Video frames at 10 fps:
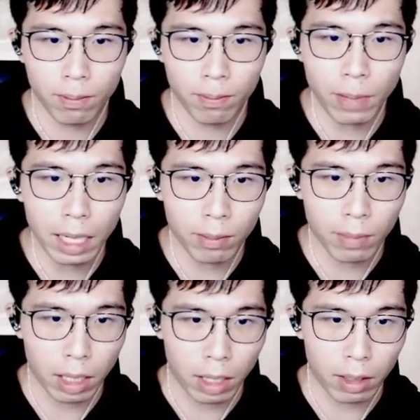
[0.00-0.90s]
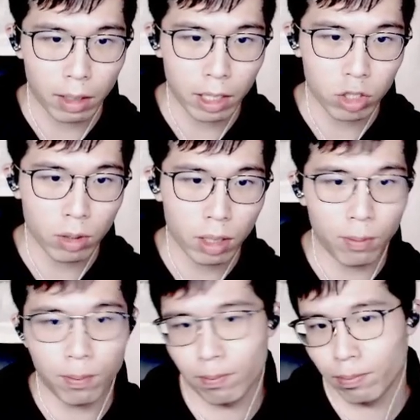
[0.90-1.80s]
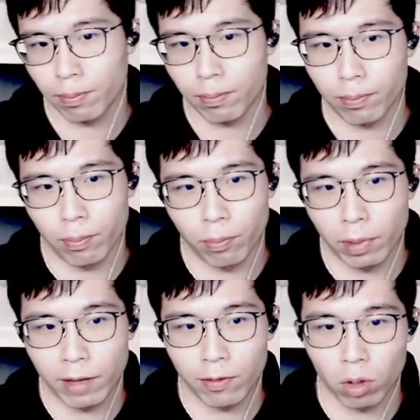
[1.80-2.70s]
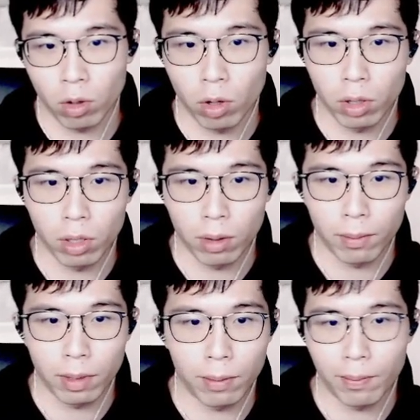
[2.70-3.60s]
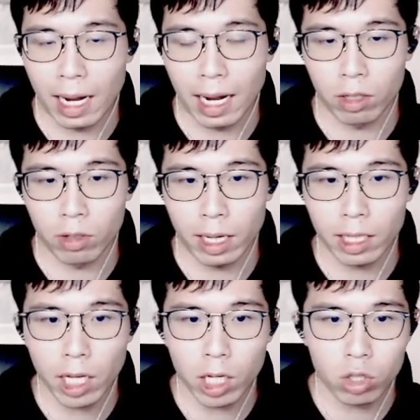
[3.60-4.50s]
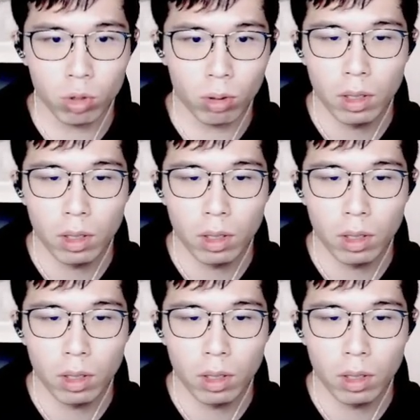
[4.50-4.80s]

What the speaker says: Black may actually leave the corner by the attach